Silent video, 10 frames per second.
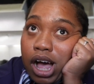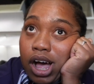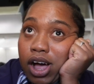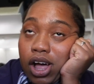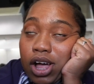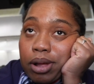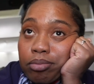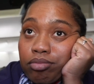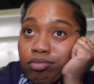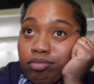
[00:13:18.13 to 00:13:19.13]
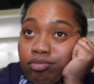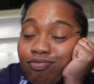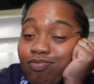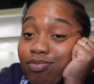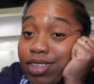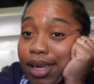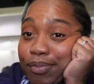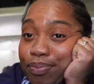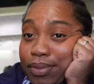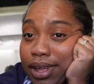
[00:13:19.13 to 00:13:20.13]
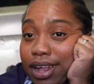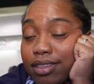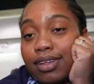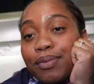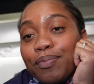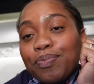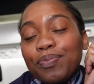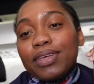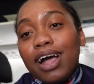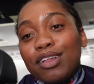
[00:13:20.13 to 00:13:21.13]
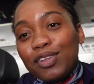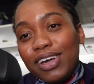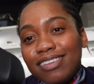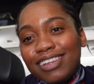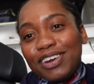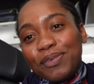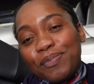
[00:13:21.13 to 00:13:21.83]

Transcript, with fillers: Um, yeah, and that's it. I'll see you guys later.